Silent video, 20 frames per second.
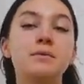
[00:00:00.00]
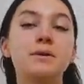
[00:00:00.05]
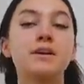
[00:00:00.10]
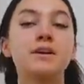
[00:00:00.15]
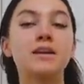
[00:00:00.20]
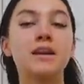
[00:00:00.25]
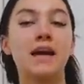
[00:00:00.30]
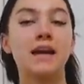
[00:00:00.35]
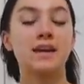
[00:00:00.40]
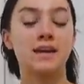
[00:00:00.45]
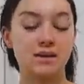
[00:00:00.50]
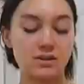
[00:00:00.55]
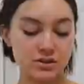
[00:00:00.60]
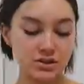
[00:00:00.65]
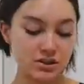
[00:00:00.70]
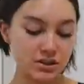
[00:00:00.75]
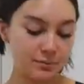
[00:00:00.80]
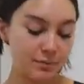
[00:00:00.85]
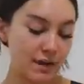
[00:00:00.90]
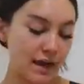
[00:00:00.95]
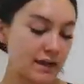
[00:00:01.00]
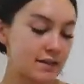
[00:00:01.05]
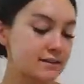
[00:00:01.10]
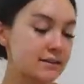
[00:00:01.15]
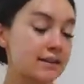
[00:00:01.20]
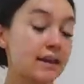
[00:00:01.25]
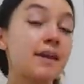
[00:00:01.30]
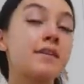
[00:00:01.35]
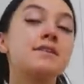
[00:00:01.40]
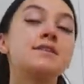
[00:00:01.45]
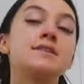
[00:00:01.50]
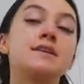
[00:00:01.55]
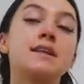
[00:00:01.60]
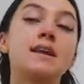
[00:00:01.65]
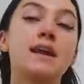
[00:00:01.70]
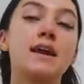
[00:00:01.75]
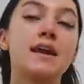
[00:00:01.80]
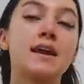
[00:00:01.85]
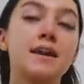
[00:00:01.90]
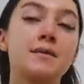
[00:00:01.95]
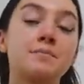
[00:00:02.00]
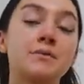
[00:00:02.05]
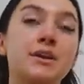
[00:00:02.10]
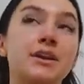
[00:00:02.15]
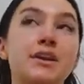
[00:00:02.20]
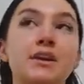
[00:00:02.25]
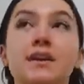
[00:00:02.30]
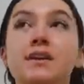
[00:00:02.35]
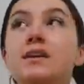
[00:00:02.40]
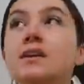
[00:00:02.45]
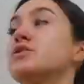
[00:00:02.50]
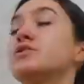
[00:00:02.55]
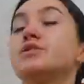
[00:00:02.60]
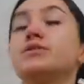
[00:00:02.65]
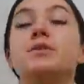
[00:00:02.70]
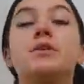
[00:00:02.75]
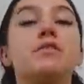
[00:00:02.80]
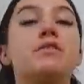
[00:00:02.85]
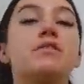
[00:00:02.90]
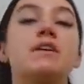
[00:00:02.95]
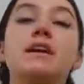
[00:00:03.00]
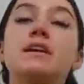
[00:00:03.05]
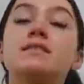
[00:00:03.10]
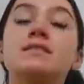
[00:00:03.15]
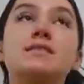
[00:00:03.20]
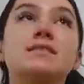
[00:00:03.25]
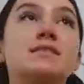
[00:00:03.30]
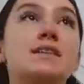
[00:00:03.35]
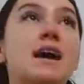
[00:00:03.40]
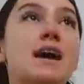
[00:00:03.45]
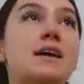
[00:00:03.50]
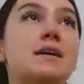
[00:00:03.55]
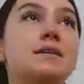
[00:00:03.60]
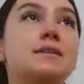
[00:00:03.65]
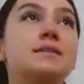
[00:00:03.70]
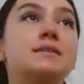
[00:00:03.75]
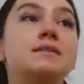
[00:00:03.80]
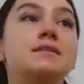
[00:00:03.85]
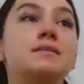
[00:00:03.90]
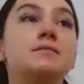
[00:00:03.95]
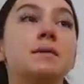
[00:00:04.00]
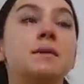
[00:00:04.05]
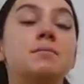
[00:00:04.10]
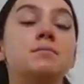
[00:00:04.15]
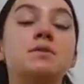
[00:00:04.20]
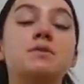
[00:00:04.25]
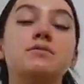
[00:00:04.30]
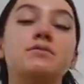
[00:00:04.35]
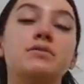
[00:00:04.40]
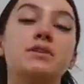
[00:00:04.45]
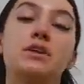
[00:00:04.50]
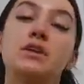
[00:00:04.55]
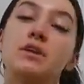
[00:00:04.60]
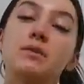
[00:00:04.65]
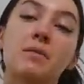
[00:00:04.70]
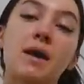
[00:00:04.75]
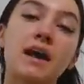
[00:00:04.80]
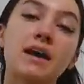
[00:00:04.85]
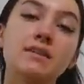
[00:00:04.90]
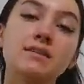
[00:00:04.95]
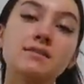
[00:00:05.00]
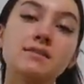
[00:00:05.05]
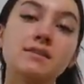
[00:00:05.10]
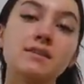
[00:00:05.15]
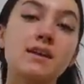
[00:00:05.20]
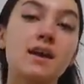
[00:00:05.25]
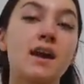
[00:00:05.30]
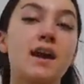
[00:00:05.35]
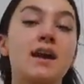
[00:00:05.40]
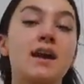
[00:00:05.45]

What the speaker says: We're getting our shit back together today. I'm gonna do the things that make me feel the best